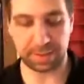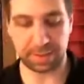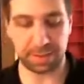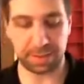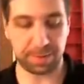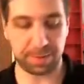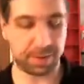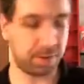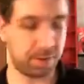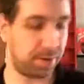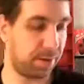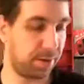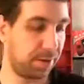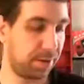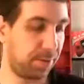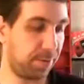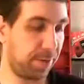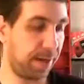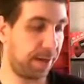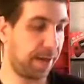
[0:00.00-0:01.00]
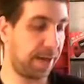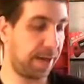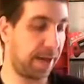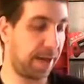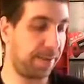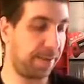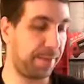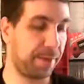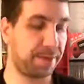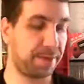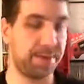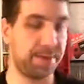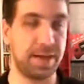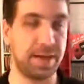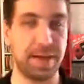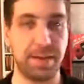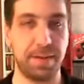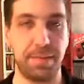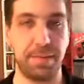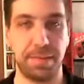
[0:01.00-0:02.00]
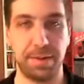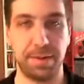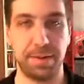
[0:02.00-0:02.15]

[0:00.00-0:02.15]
somewhere along the way, got it mixed up.